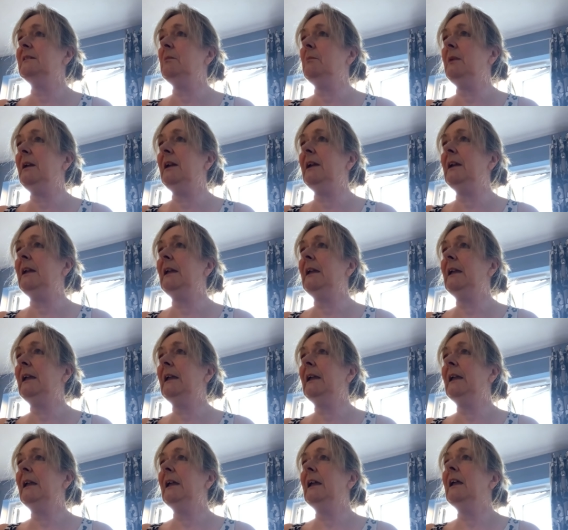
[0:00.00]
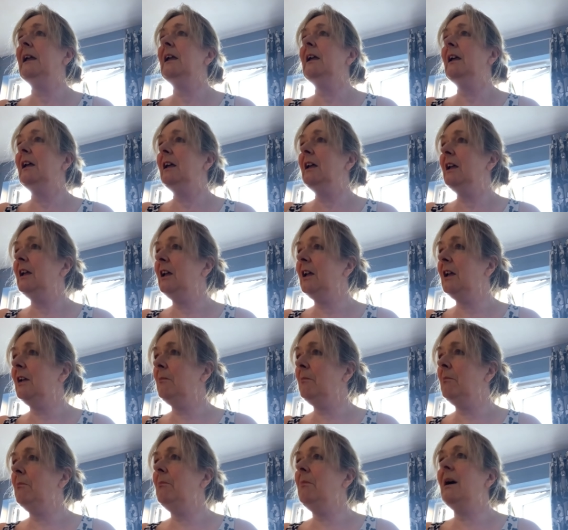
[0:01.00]
to me,
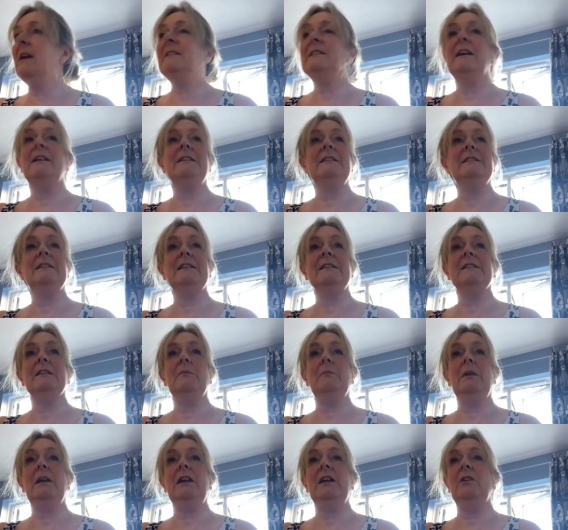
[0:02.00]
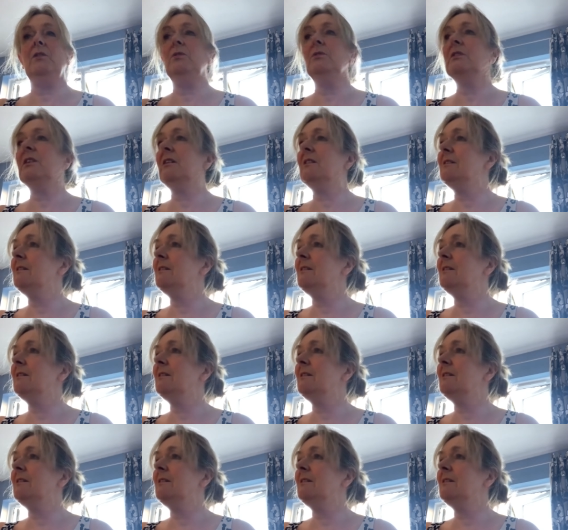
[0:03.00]
My daddy says I'm healed.